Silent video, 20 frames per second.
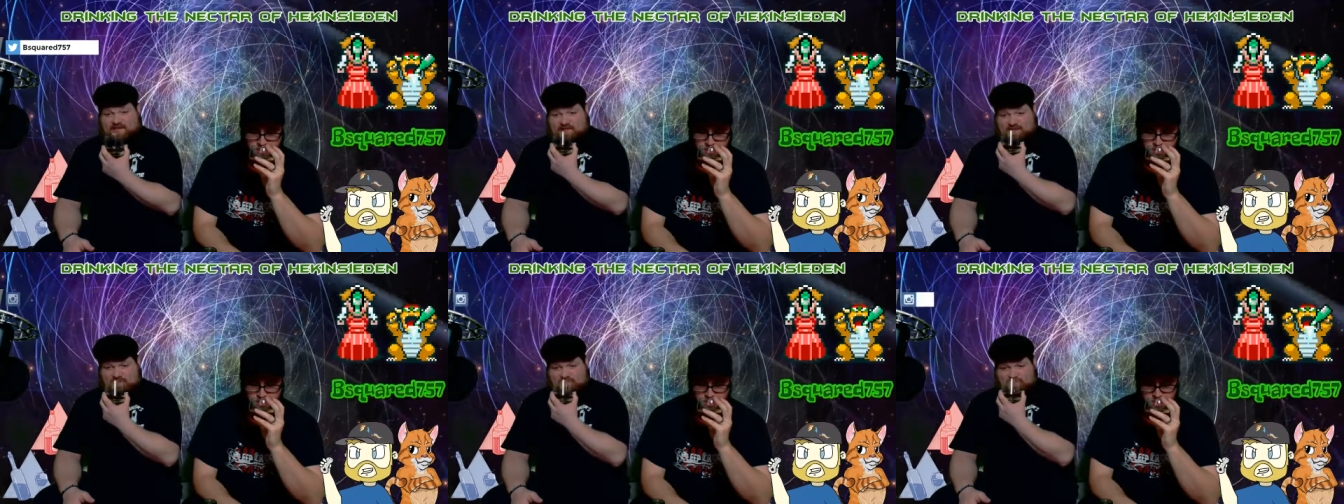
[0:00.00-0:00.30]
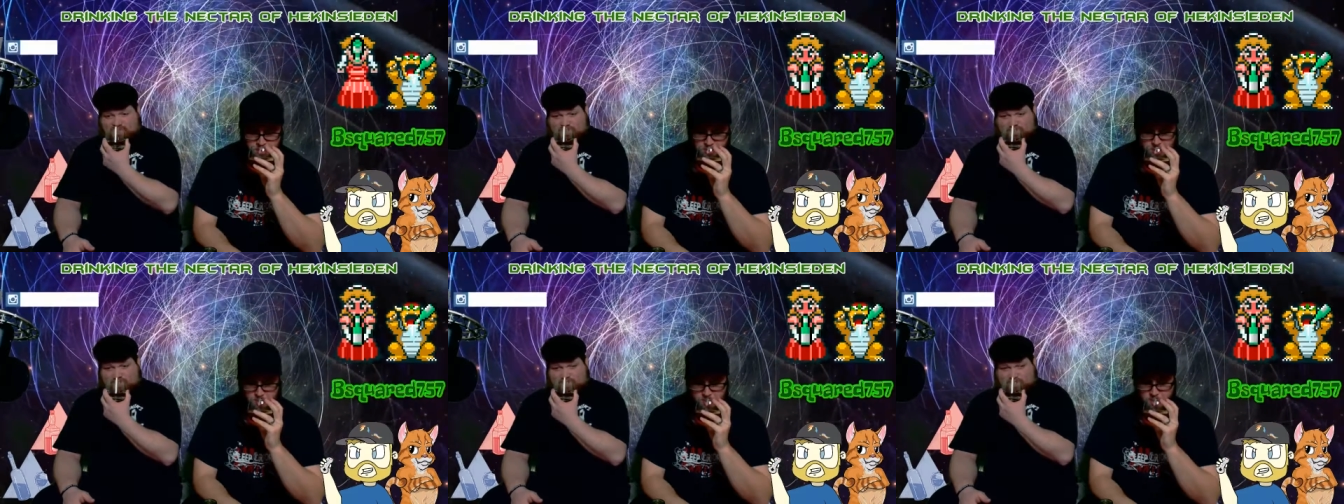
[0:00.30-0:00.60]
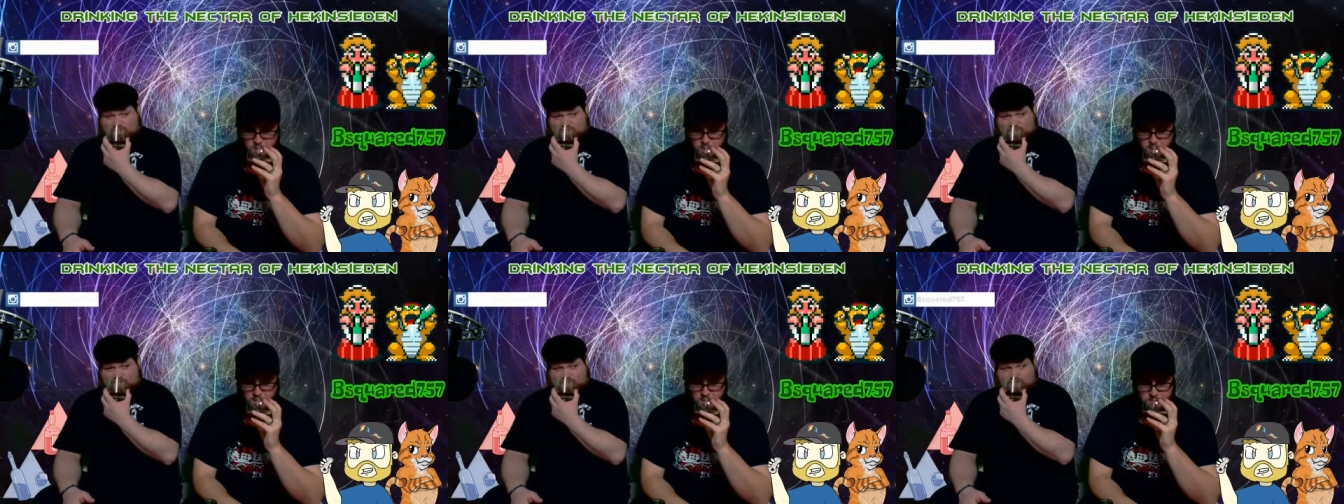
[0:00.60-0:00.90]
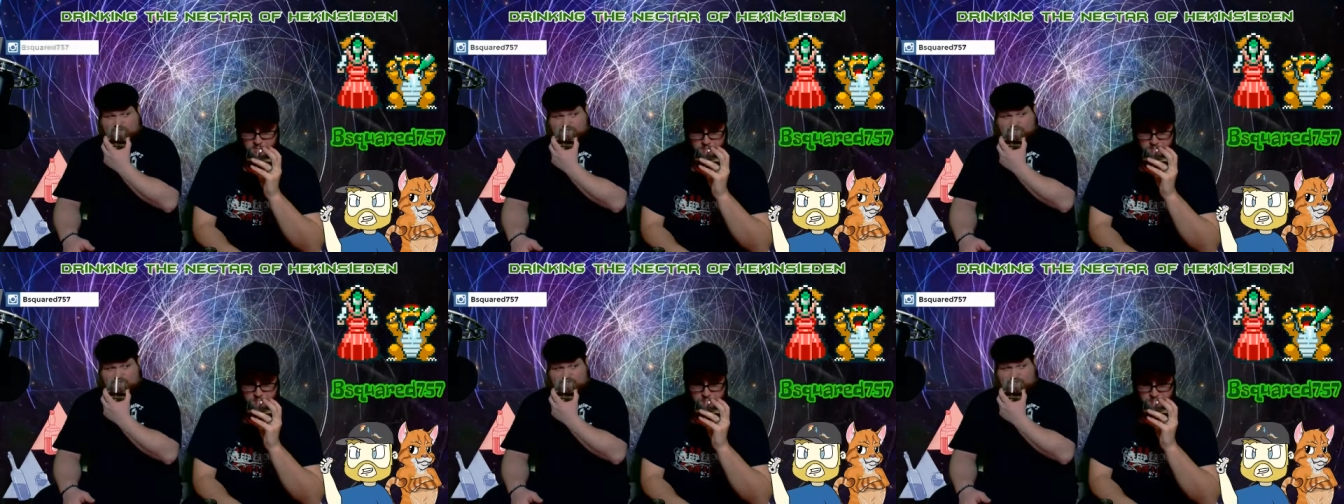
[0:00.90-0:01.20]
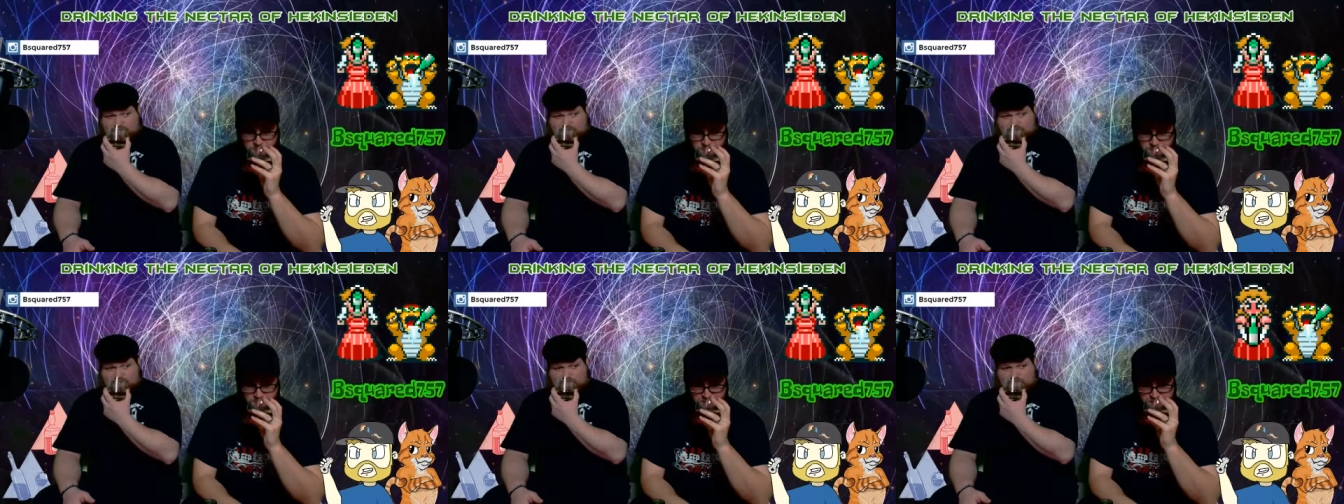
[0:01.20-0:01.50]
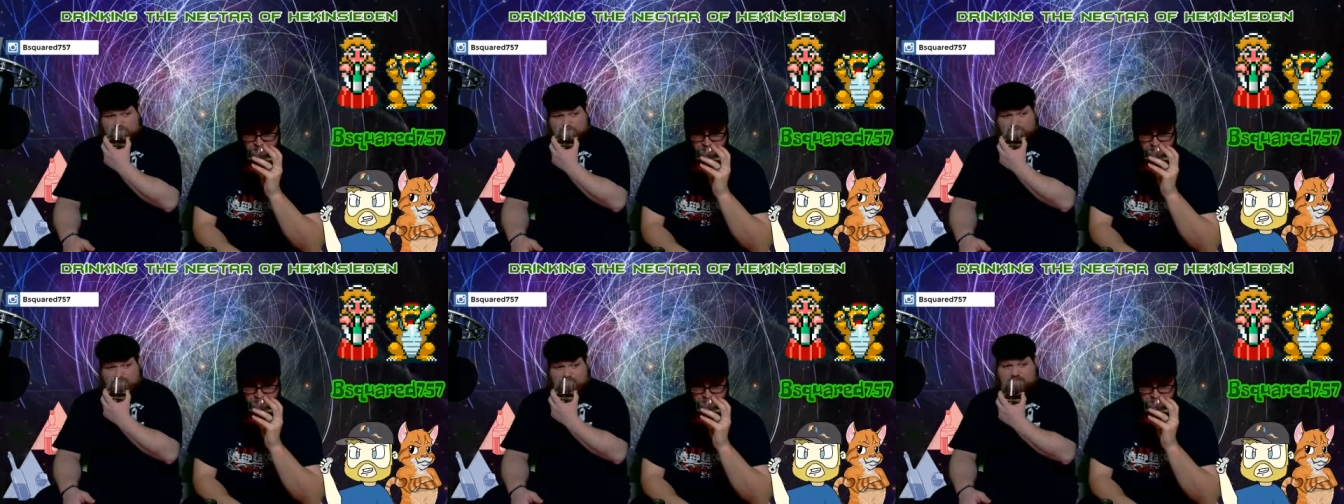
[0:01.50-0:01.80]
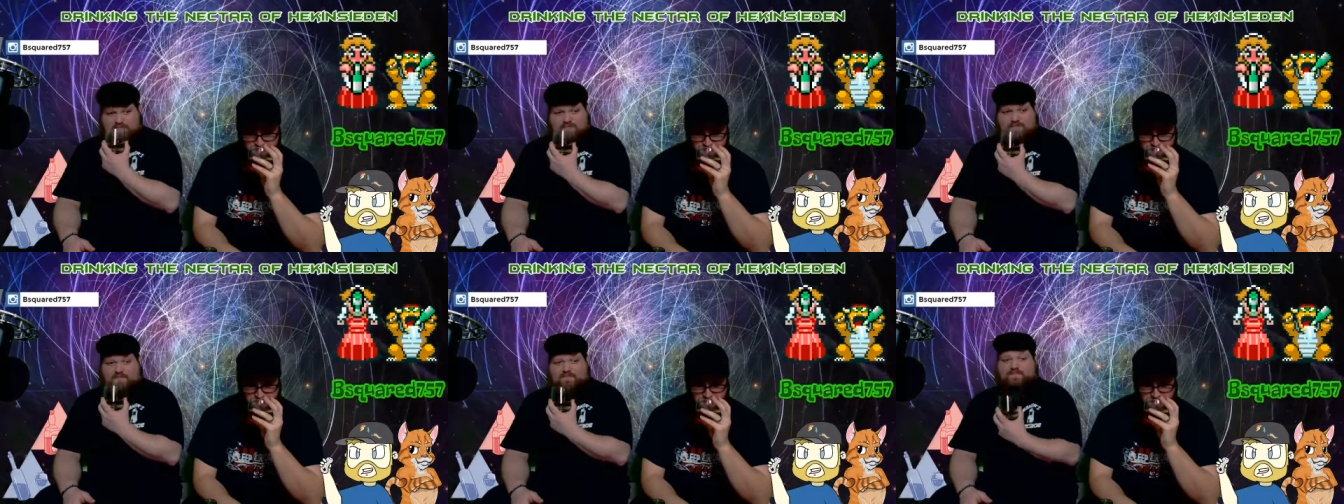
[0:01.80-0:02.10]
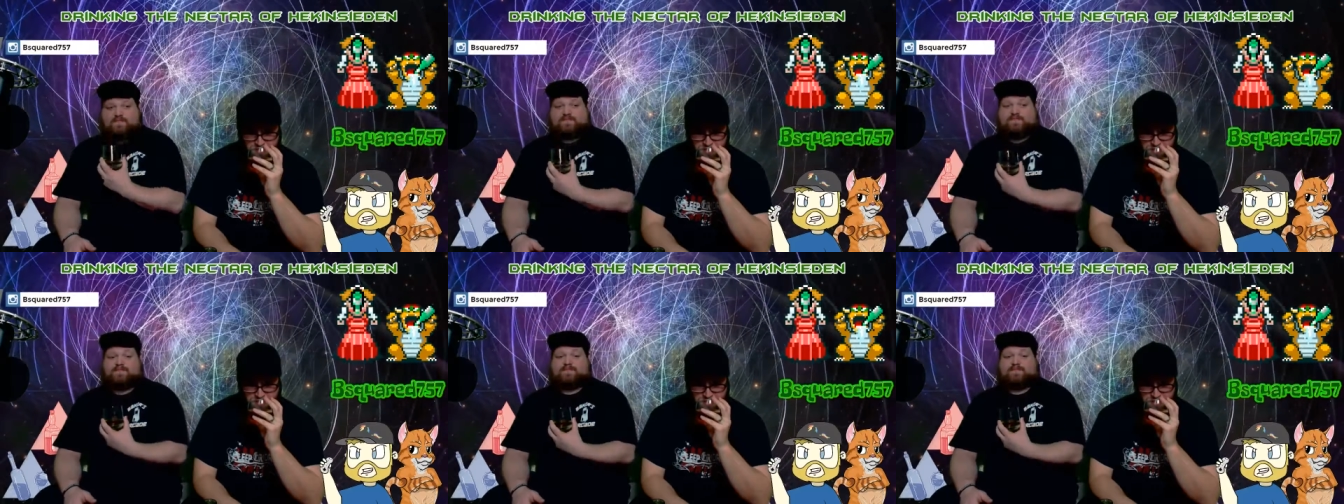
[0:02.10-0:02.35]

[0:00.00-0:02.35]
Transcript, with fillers: Good lord. If this